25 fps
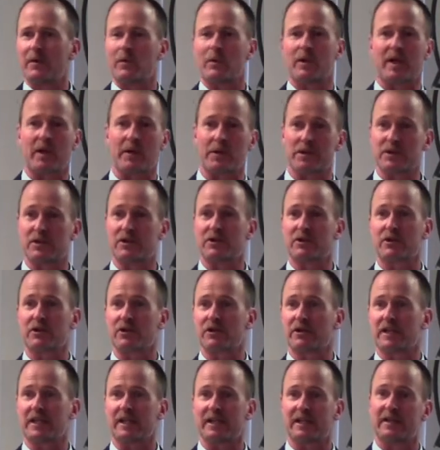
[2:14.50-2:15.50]
when I was
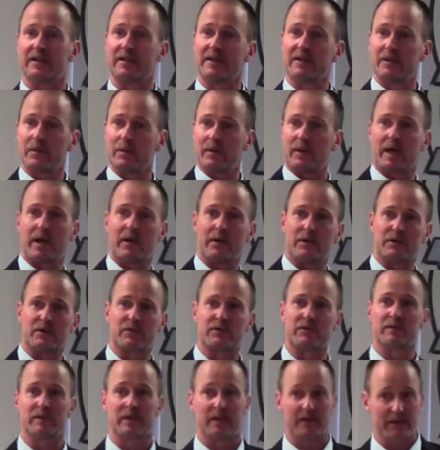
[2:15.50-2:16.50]
30, when I
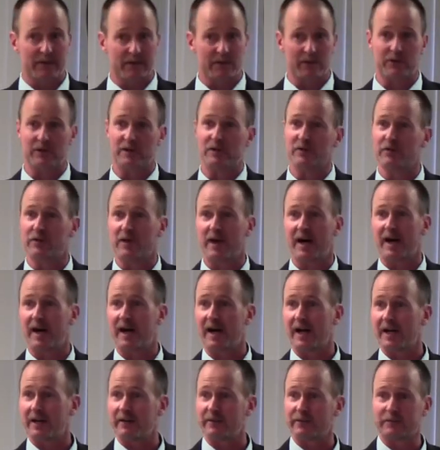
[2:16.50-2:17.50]
was
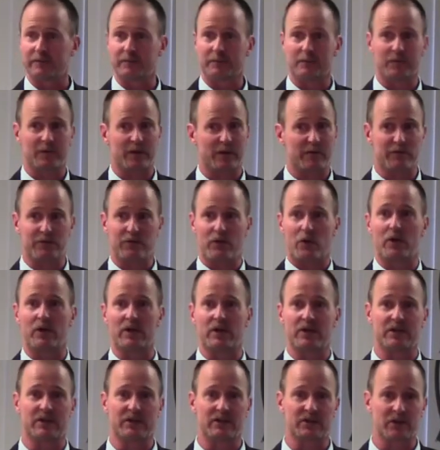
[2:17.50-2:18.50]
35,
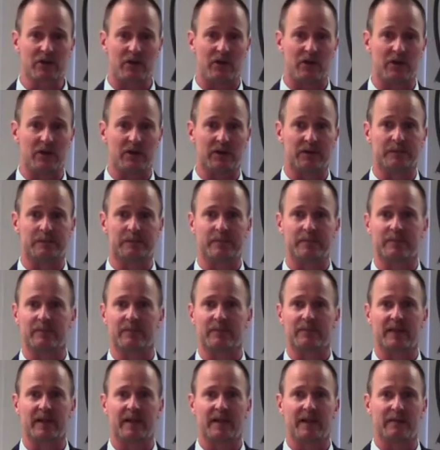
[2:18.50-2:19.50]
40 years old.
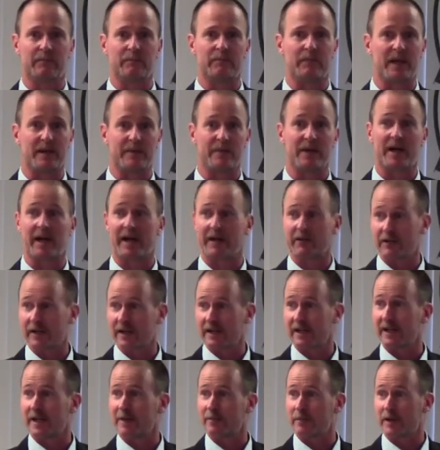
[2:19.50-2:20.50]
Maybe I
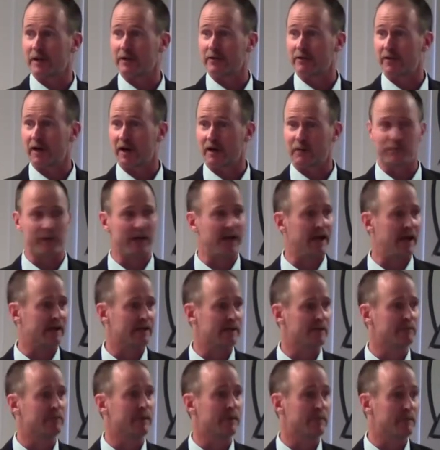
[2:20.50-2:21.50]
really am on the wrong path.
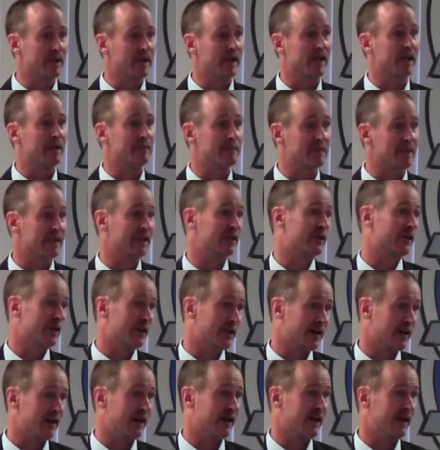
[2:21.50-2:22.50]
Maybe I am going to go
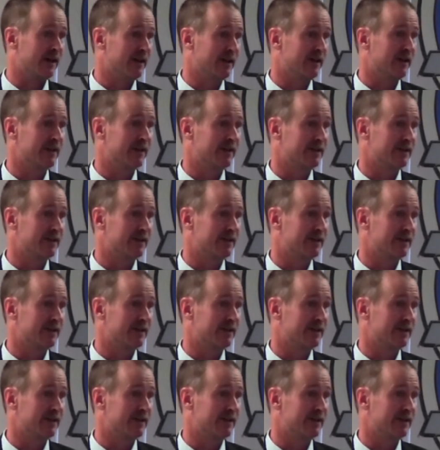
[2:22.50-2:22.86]
to hell.